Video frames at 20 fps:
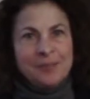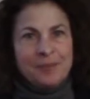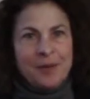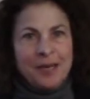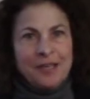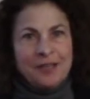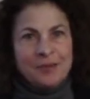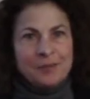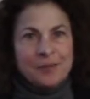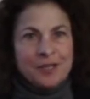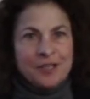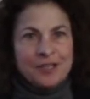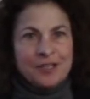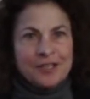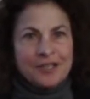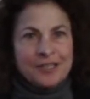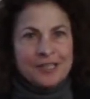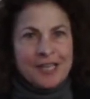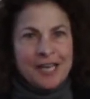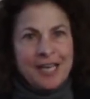by the
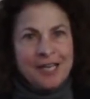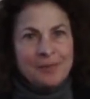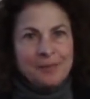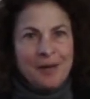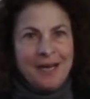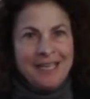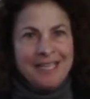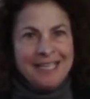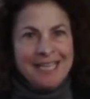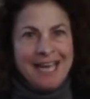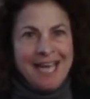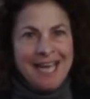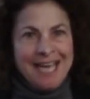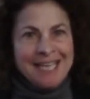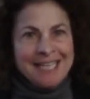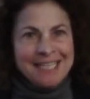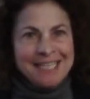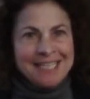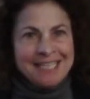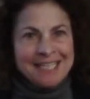murder, and by the
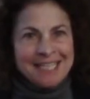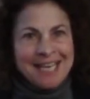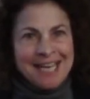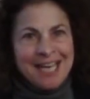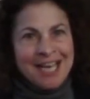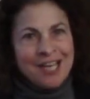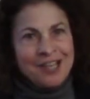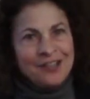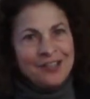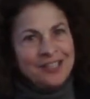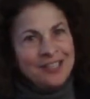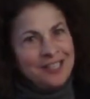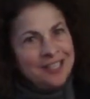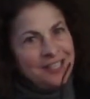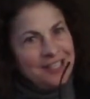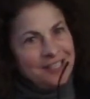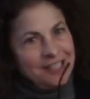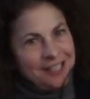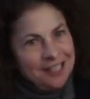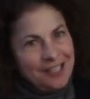end,
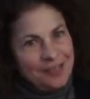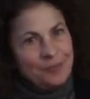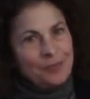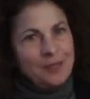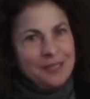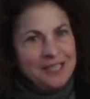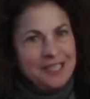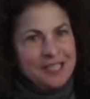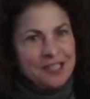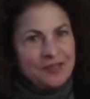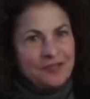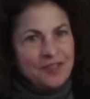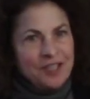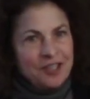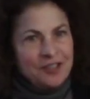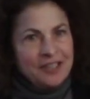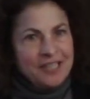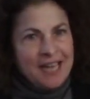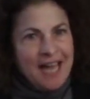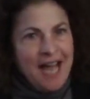the police
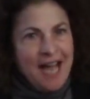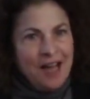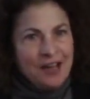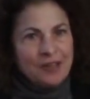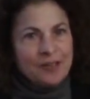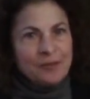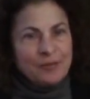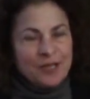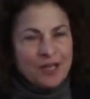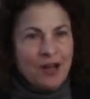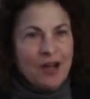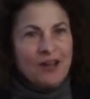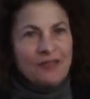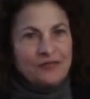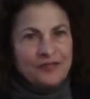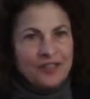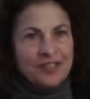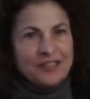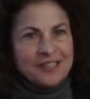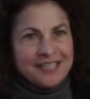figure it out and we all
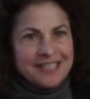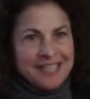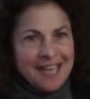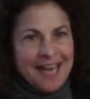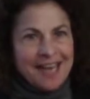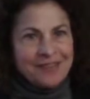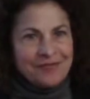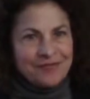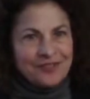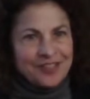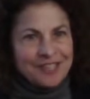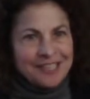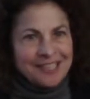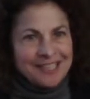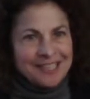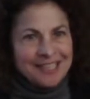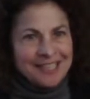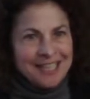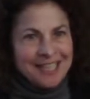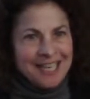feel safe.
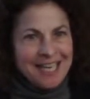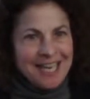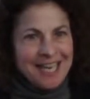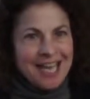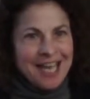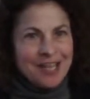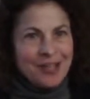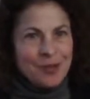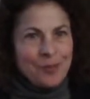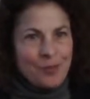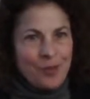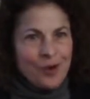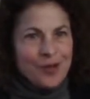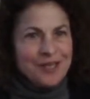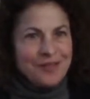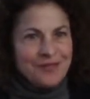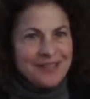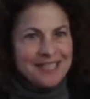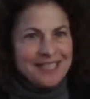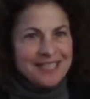The
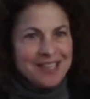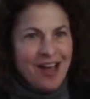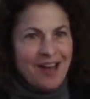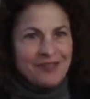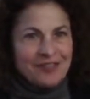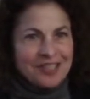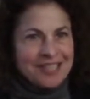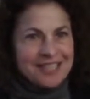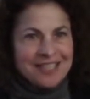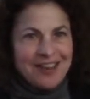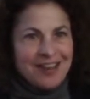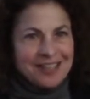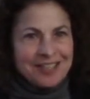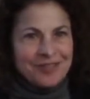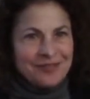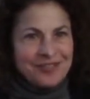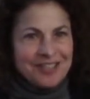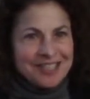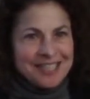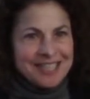point of this novel is not
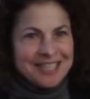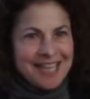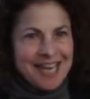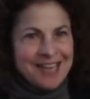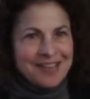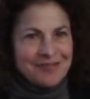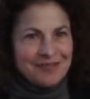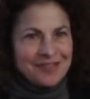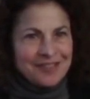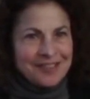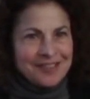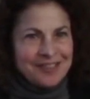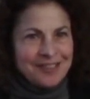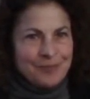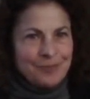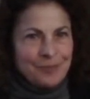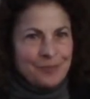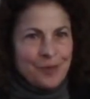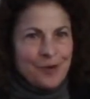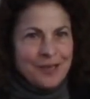to feel safe.
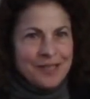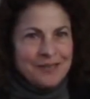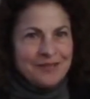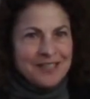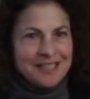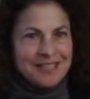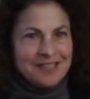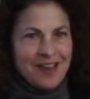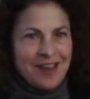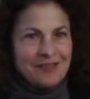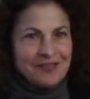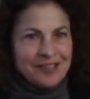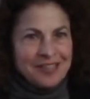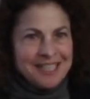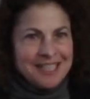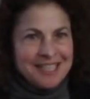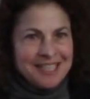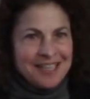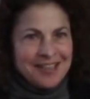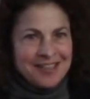The point of this novel
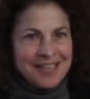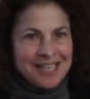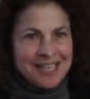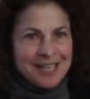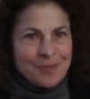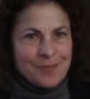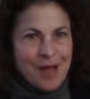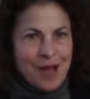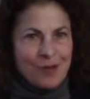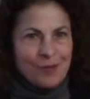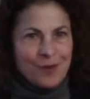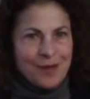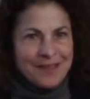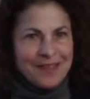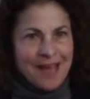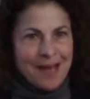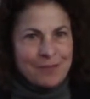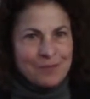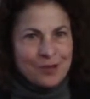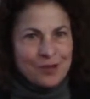is to think about what
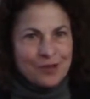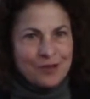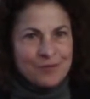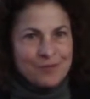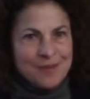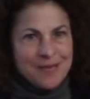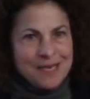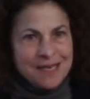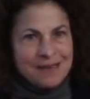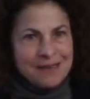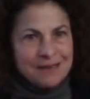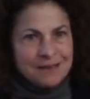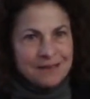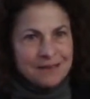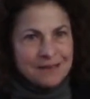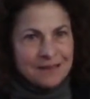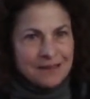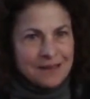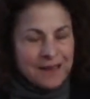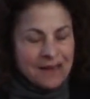that murder
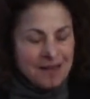means.